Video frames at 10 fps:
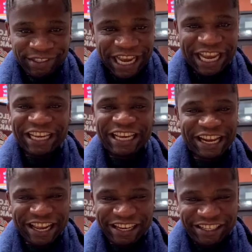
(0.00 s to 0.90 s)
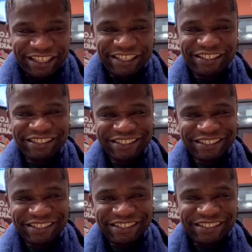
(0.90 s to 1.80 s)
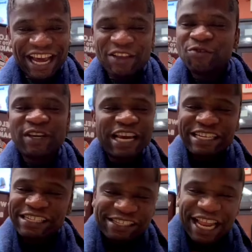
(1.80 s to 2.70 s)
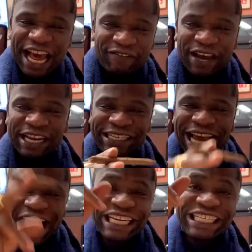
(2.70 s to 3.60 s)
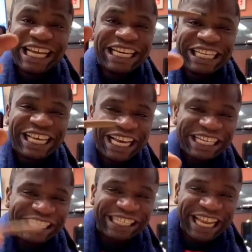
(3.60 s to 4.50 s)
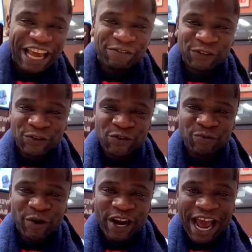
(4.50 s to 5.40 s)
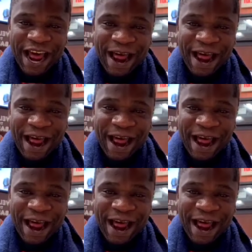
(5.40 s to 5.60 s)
Ken Kelechi, now you get this life. I dedicate this life to you, brother.